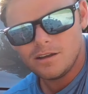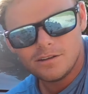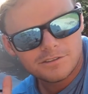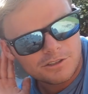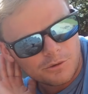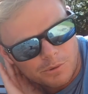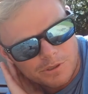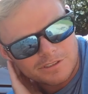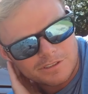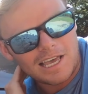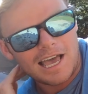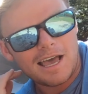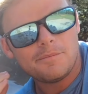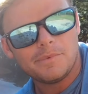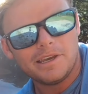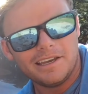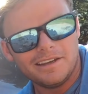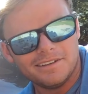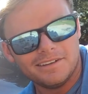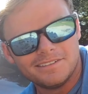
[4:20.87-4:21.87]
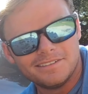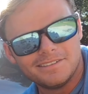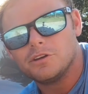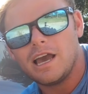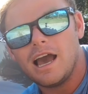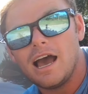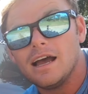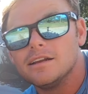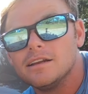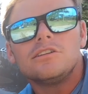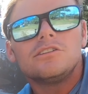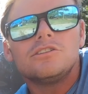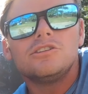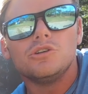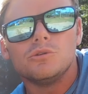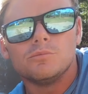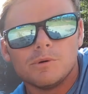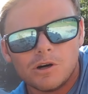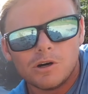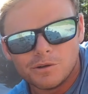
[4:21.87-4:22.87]
So what does that mean? You got
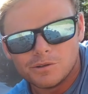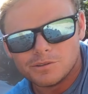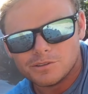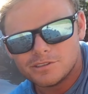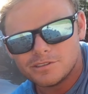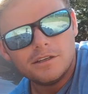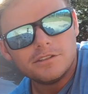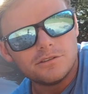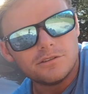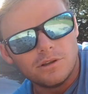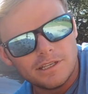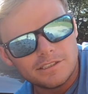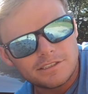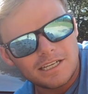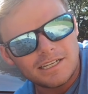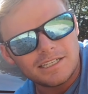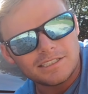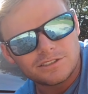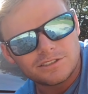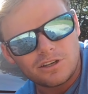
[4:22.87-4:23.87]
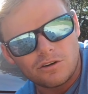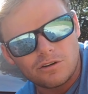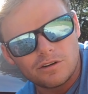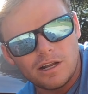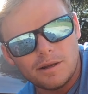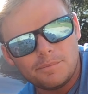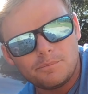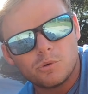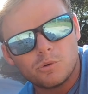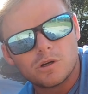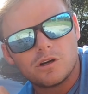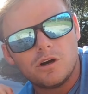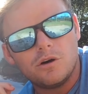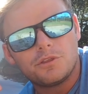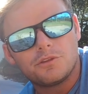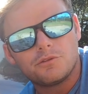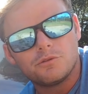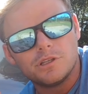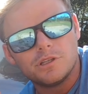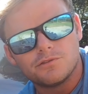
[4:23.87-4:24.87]
two modes. So let's get it started up. We'll go
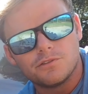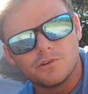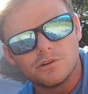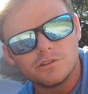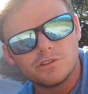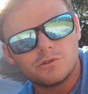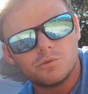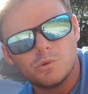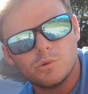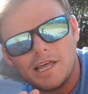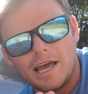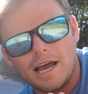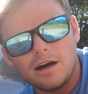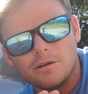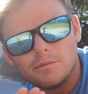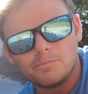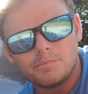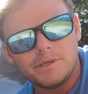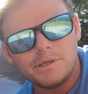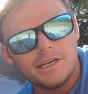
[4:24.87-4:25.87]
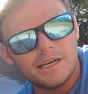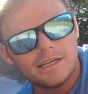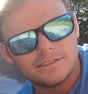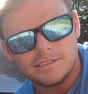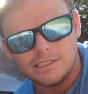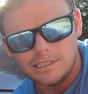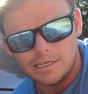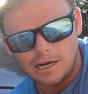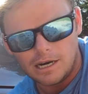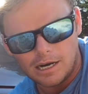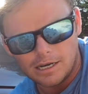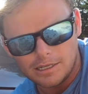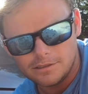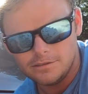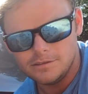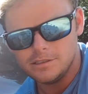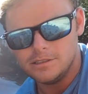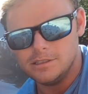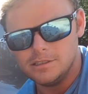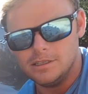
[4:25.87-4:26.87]
through this first without PSE on,
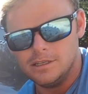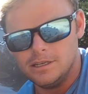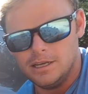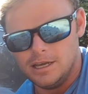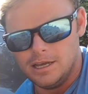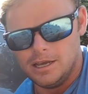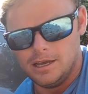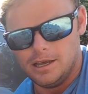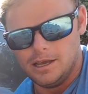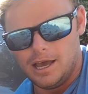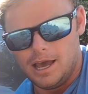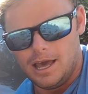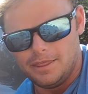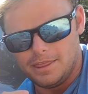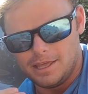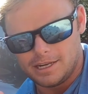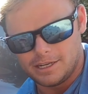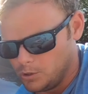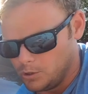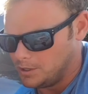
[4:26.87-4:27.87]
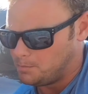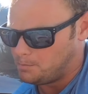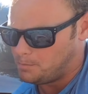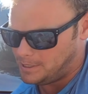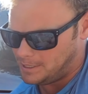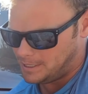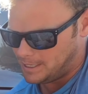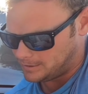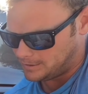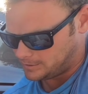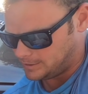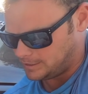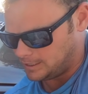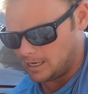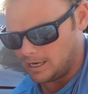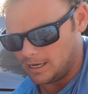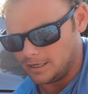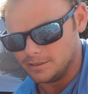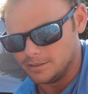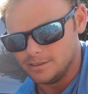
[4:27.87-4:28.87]
and then with PSE
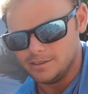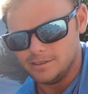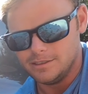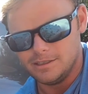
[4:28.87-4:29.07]
on.